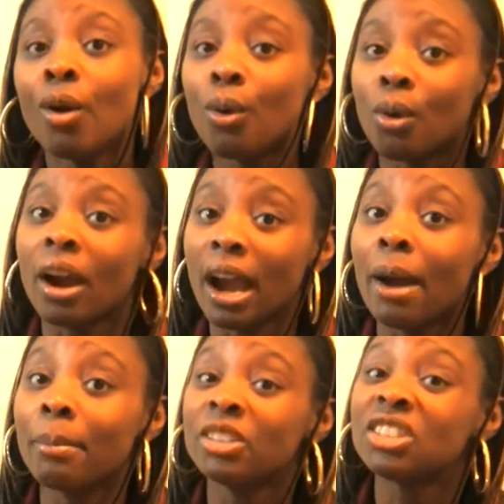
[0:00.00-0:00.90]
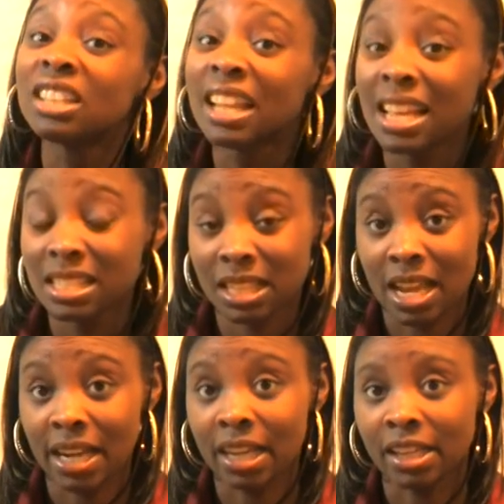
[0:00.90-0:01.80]
or how much less
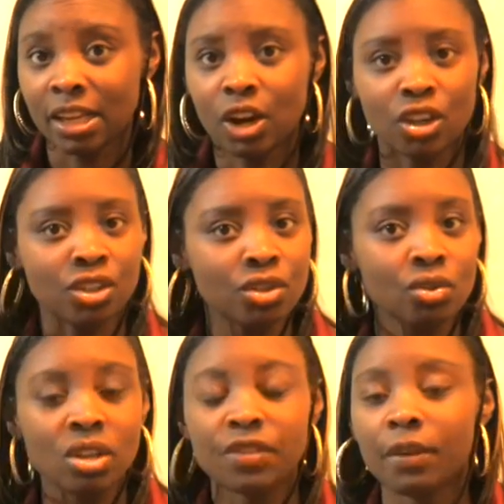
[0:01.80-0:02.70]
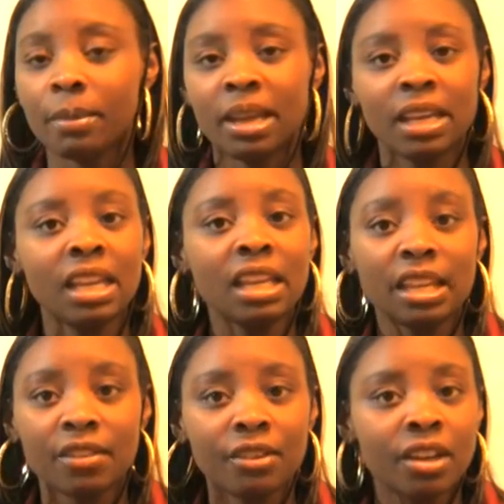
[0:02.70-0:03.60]
likely are students from any
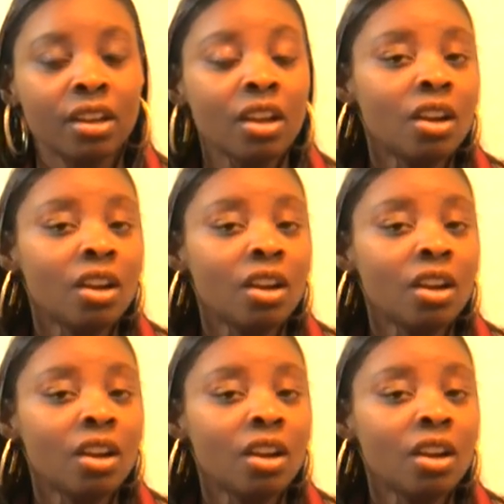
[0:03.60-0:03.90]
given